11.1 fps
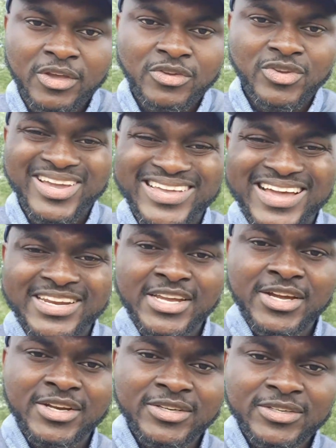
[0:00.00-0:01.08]
you're a
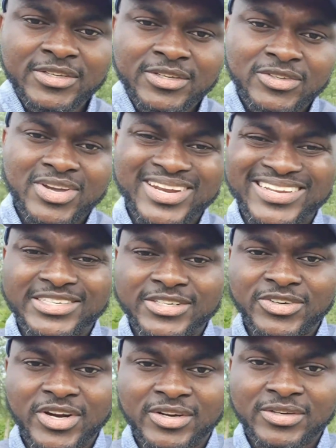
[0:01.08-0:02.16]
Ghanaian, you're a
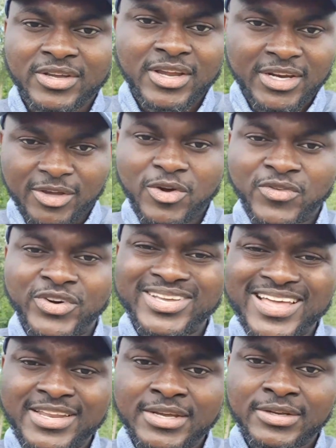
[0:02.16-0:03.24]
Nigerian, they go for the
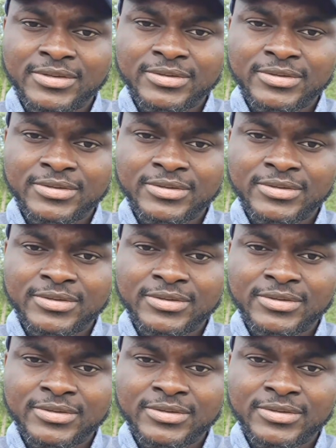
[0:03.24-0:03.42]
Ghanaian.